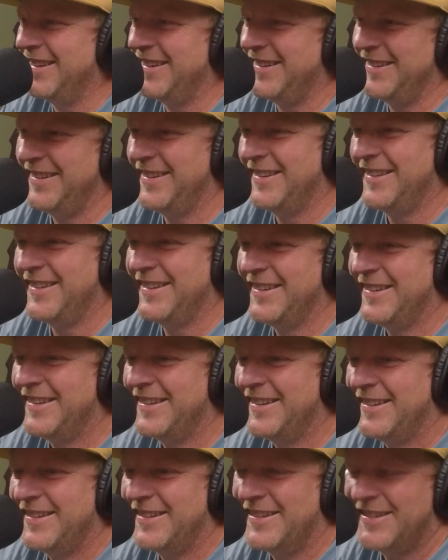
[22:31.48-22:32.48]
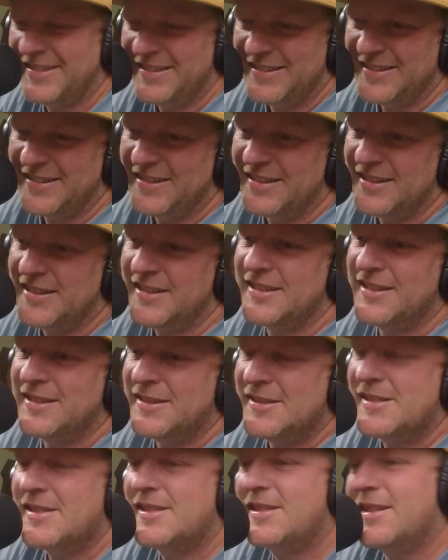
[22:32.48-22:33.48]
I'm talking about fishing.
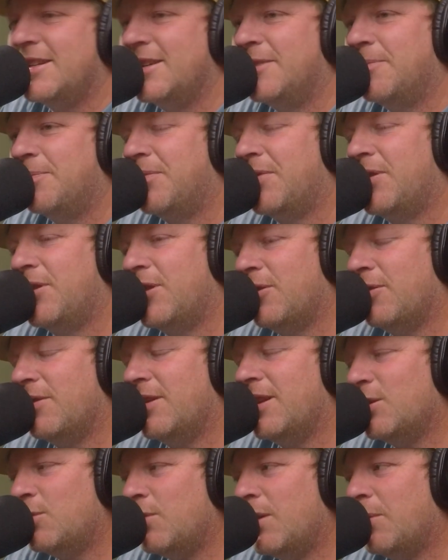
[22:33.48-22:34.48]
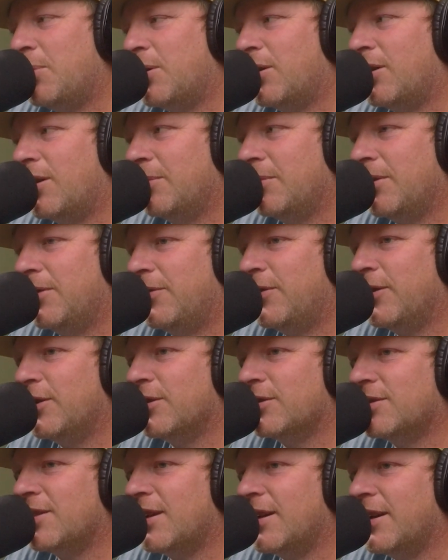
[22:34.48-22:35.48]
See, you know, and that's why part of me
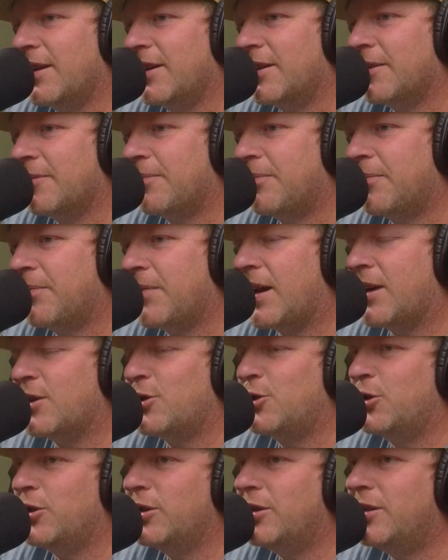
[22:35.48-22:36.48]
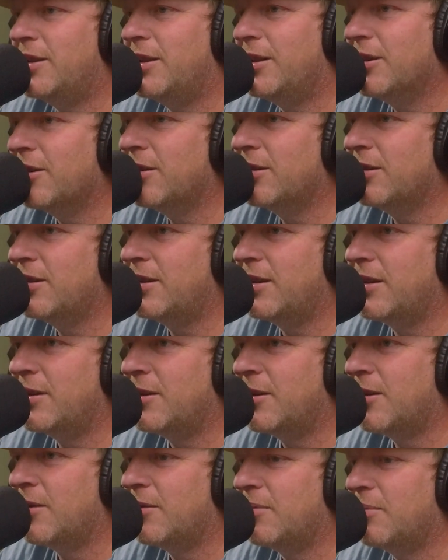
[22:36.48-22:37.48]
feels like I should deer hunt
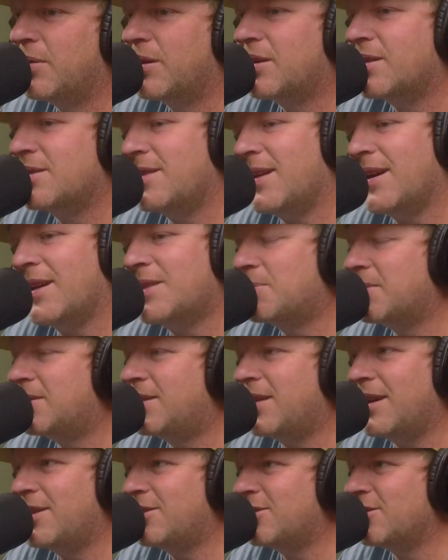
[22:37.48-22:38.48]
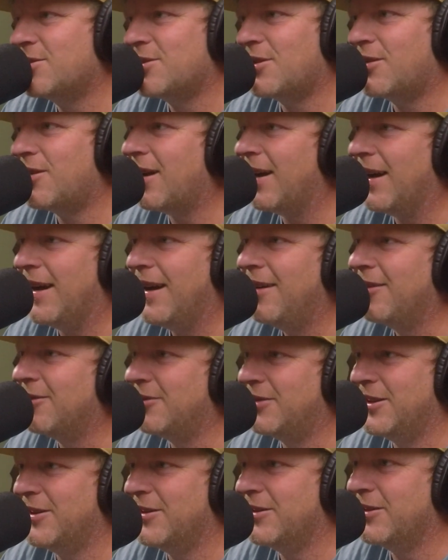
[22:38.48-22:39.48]
because the expectations aren't high on
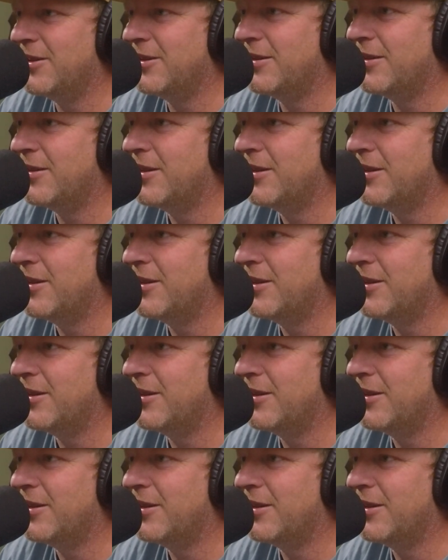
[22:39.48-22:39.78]
deer hunting.